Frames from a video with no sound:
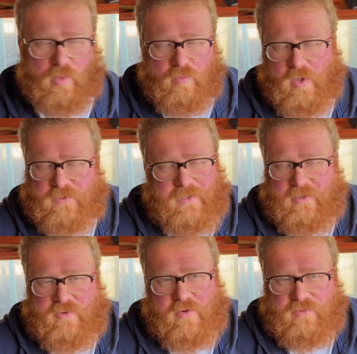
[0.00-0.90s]
what's been
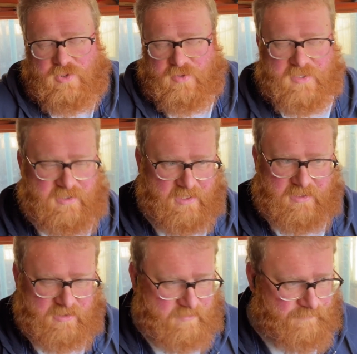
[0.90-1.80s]
grown during the
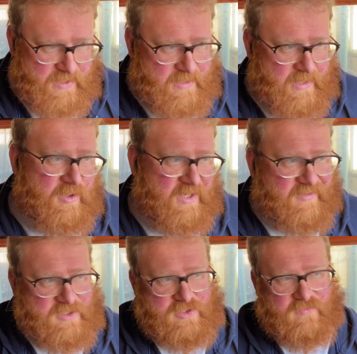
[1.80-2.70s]
seasons. But the
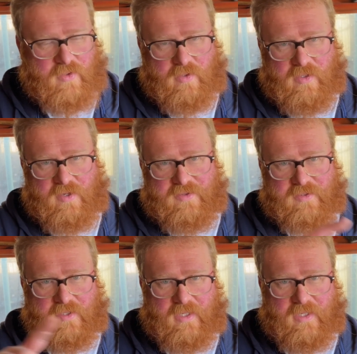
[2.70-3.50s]
advantage of Google Earth